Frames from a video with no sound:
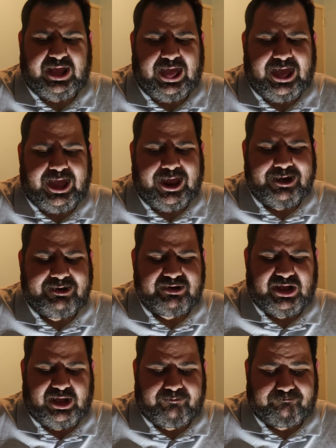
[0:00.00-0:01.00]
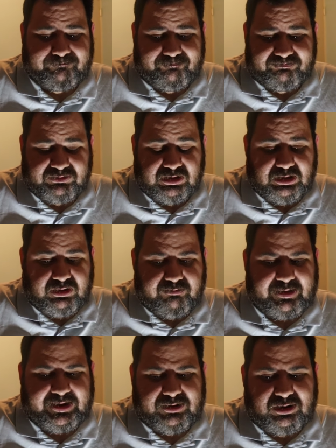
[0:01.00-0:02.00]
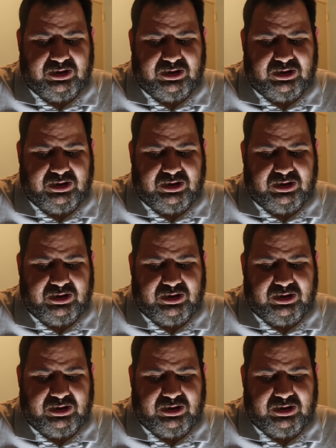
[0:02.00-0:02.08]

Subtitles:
and but